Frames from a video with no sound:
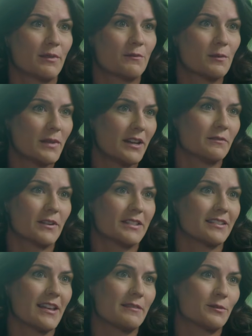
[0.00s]
But for many of
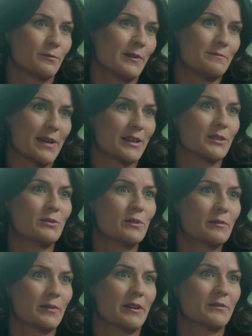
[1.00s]
us, lives went back to
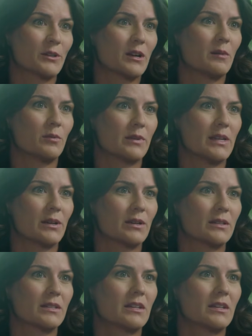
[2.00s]
normal after a couple years.